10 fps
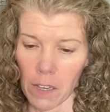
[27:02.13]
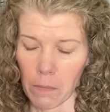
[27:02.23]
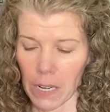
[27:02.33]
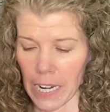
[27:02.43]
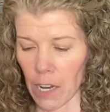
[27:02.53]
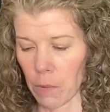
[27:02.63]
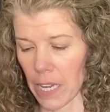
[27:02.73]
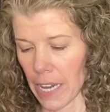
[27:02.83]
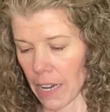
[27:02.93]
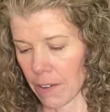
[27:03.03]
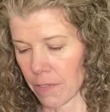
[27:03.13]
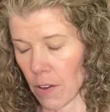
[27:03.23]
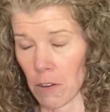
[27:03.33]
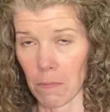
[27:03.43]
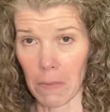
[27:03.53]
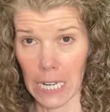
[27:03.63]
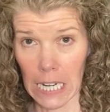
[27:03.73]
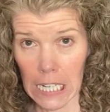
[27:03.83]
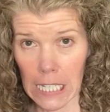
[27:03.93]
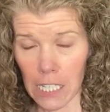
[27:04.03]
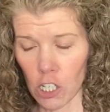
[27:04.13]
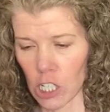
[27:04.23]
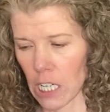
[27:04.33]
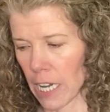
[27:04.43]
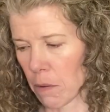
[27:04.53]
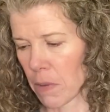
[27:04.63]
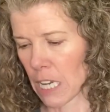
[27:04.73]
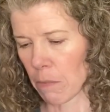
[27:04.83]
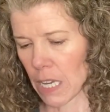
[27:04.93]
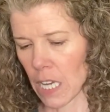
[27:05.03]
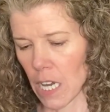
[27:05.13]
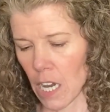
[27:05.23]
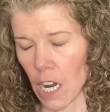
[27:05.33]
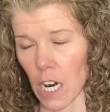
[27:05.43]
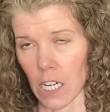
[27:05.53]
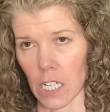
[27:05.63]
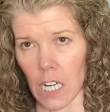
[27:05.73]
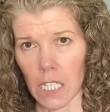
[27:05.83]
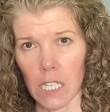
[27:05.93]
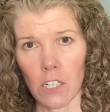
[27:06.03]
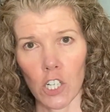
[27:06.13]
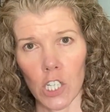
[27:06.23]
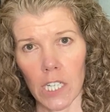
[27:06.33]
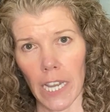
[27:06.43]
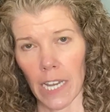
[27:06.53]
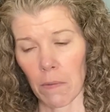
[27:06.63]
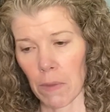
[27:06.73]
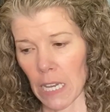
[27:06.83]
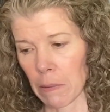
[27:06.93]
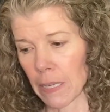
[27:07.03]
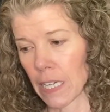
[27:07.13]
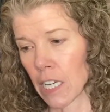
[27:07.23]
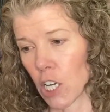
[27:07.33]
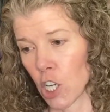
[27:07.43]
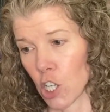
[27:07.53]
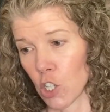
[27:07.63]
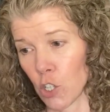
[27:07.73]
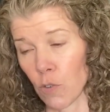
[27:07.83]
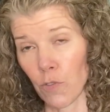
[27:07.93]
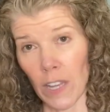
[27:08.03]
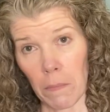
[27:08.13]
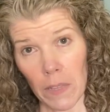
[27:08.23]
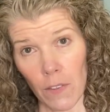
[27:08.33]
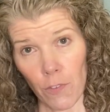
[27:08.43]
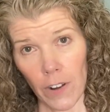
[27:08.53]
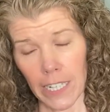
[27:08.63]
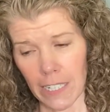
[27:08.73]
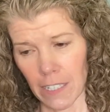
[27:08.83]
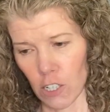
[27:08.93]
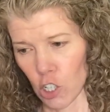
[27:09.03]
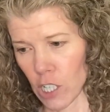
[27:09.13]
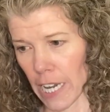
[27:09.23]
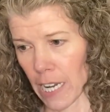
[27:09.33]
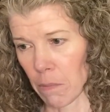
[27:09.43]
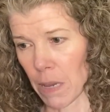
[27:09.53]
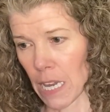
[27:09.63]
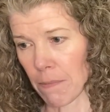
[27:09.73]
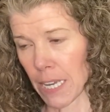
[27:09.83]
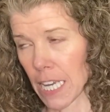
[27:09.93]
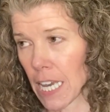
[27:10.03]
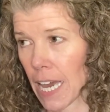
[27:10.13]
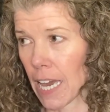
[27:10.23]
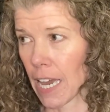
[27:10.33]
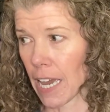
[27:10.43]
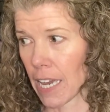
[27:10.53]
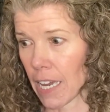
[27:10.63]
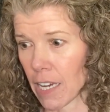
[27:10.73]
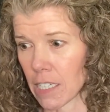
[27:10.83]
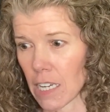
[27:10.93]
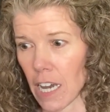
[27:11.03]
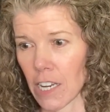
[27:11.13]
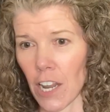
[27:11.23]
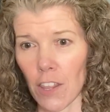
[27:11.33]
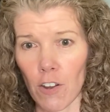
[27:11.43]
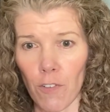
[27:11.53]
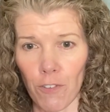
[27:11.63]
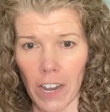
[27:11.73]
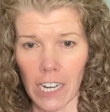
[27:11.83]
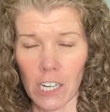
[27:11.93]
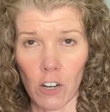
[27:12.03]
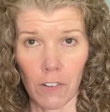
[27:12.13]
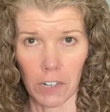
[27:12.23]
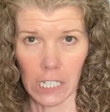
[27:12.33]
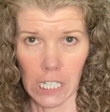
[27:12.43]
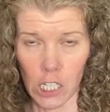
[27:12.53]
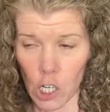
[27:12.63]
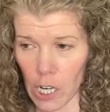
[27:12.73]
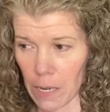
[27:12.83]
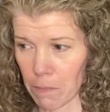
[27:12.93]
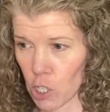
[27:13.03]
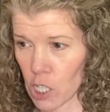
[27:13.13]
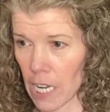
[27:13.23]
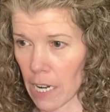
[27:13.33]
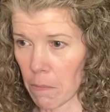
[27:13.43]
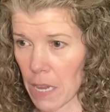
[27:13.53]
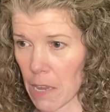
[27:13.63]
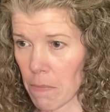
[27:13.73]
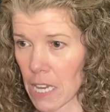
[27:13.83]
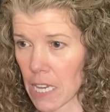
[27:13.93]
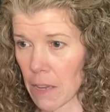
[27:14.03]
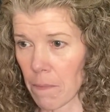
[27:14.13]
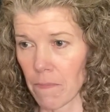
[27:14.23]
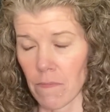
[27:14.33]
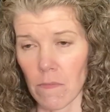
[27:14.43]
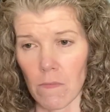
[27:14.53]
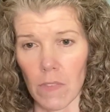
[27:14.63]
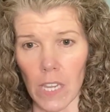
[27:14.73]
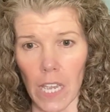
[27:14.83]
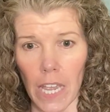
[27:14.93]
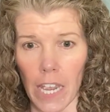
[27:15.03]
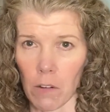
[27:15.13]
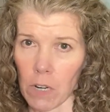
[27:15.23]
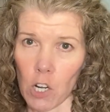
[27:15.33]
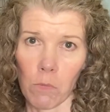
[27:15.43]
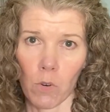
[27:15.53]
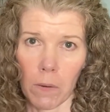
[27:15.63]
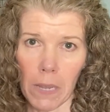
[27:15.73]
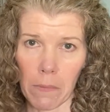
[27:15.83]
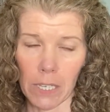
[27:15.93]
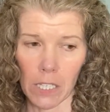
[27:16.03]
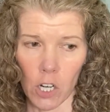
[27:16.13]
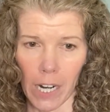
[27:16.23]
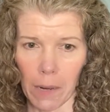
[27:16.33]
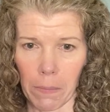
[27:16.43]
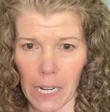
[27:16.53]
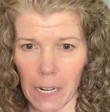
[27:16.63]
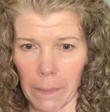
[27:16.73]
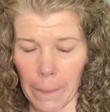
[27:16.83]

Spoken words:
But now we have, my niece just had a baby, our cousin just had a baby, 2 family friends just had a baby, and another friend over Instagram just had a baby, and we know more babies are happening.